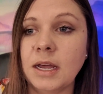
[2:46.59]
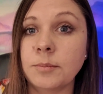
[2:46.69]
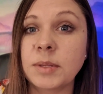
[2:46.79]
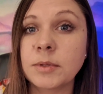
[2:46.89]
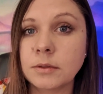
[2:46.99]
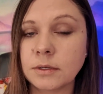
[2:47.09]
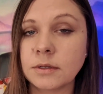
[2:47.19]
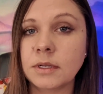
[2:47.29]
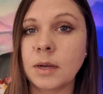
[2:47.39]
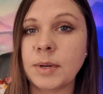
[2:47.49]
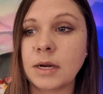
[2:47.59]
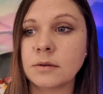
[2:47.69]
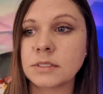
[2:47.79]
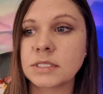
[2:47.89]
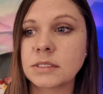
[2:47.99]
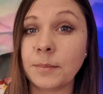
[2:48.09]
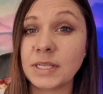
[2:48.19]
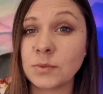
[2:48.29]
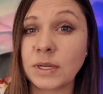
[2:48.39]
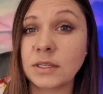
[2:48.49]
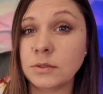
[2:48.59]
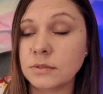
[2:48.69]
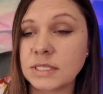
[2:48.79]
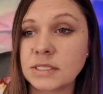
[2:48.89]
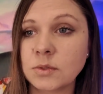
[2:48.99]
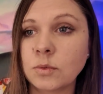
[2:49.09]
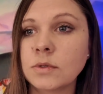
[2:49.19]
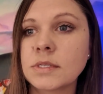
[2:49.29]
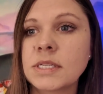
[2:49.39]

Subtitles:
people learn about the best way to use these tools,